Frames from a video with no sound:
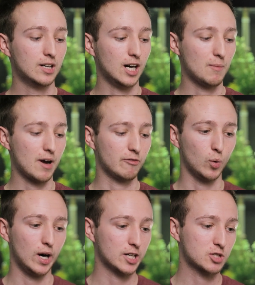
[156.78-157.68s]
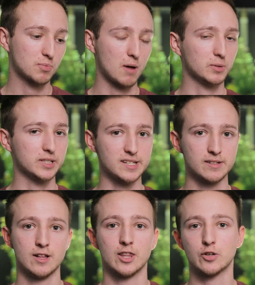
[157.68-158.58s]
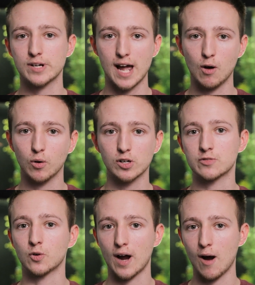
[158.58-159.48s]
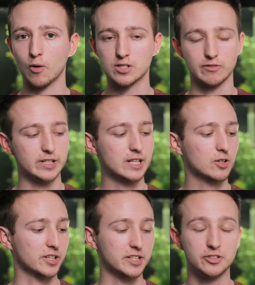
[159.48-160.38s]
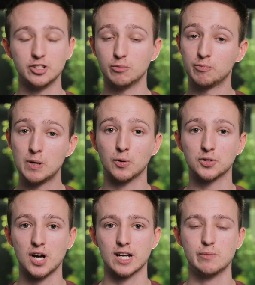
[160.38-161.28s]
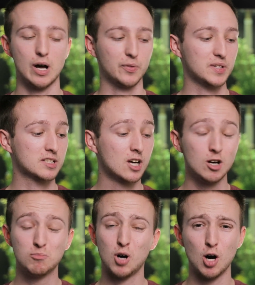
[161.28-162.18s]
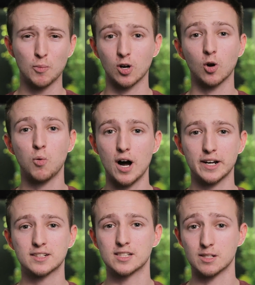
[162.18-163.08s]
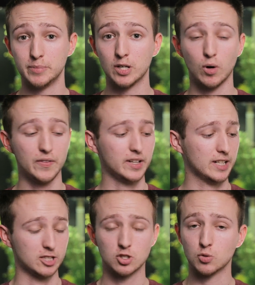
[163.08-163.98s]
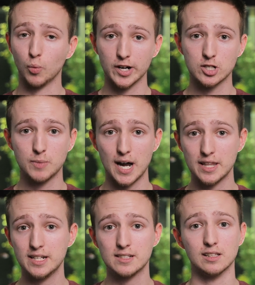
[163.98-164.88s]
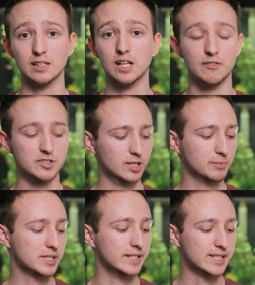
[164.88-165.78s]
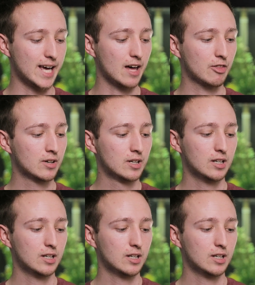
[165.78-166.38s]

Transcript: I've watched probably 3 hours, 4 hours of videos on YouTube of people talking about these. Palmer Aquatics is a big one that like swears by these, loves them to death.